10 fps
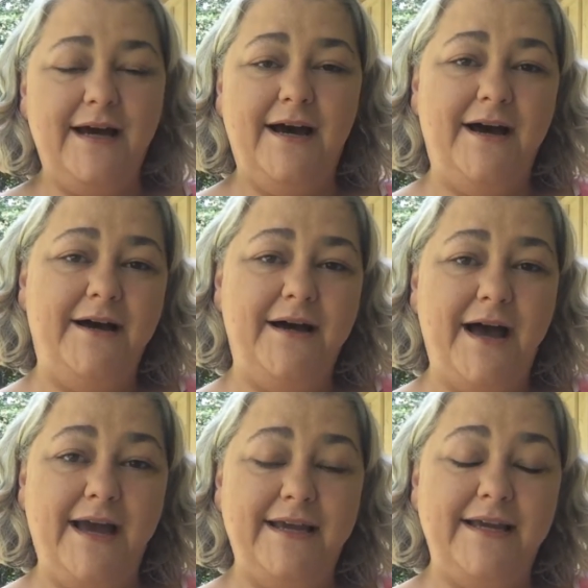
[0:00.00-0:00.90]

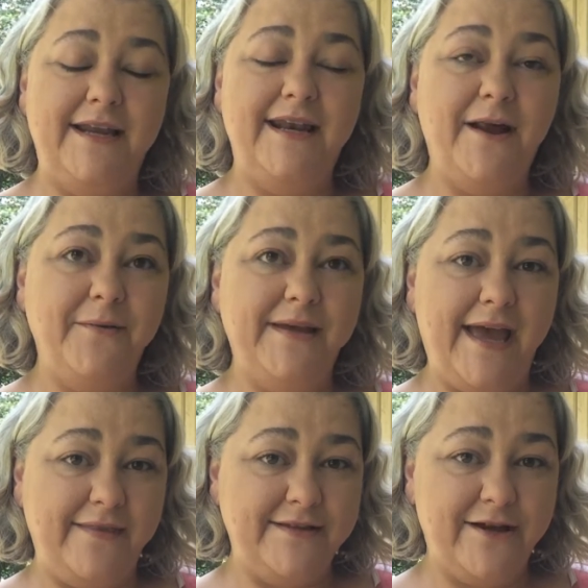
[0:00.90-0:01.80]
I not only
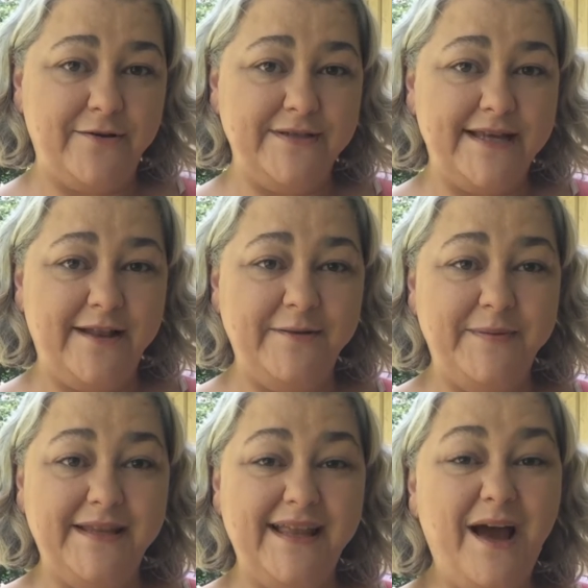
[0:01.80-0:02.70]
had the taco salad,
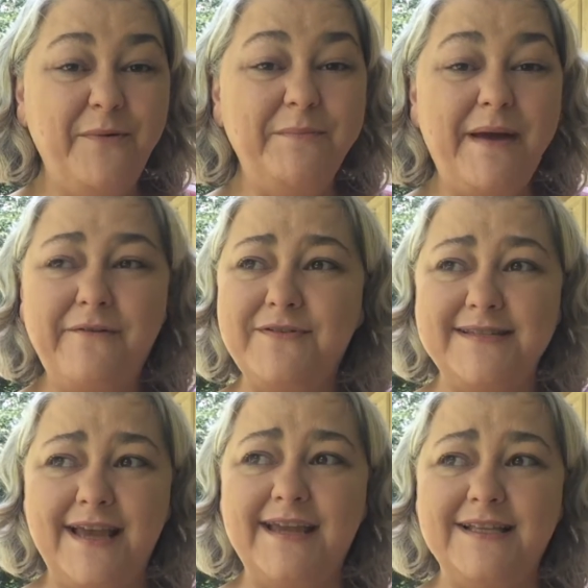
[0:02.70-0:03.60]
but I went back for
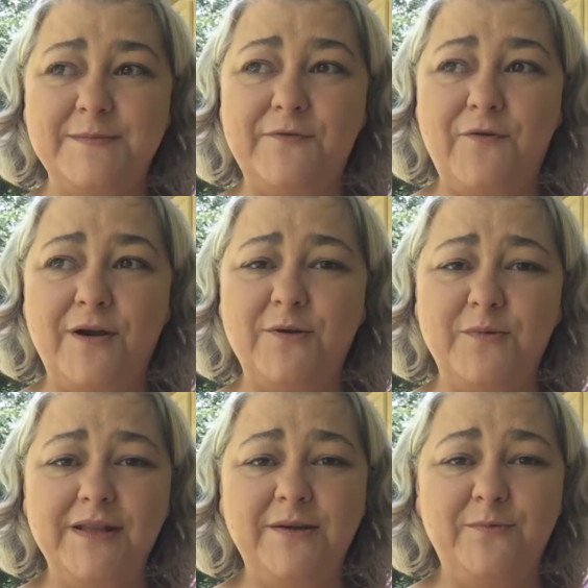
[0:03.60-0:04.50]
seconds before I could
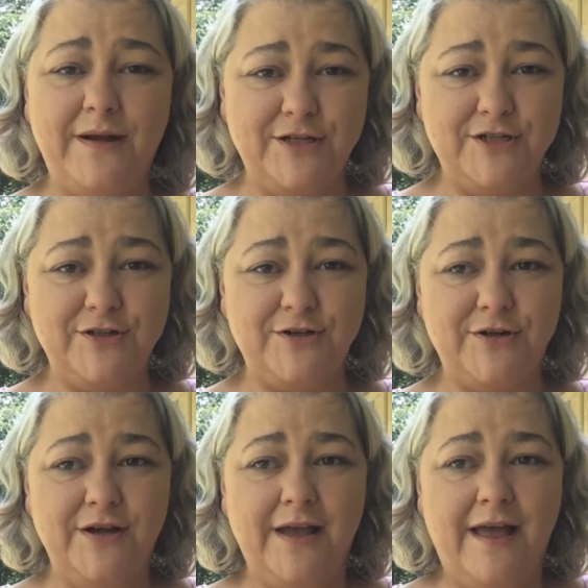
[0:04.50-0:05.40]
really register
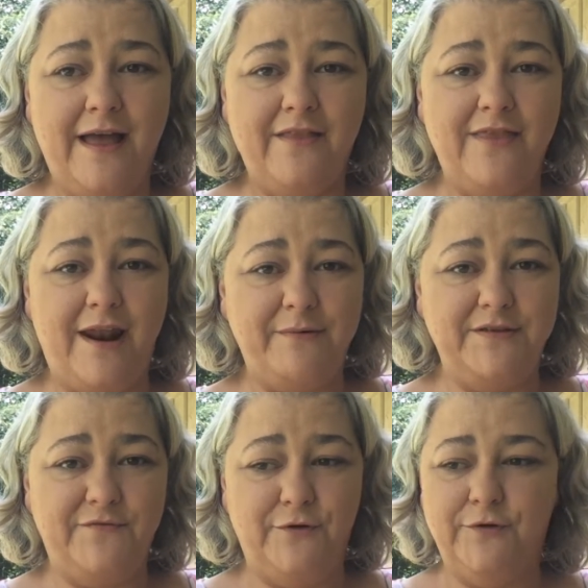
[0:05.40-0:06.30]
that I
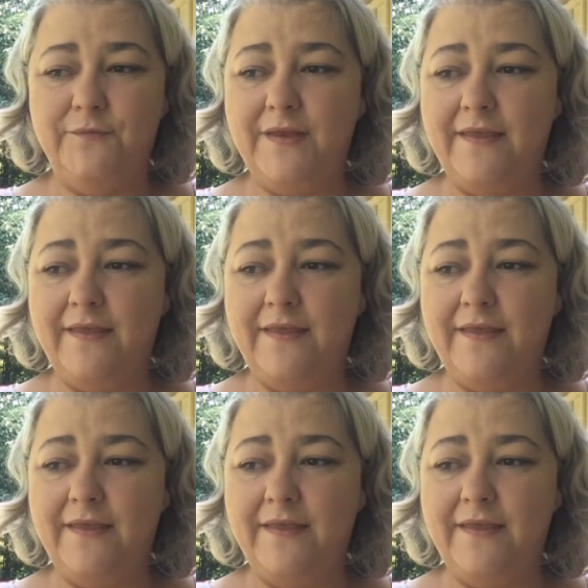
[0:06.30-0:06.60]
was full.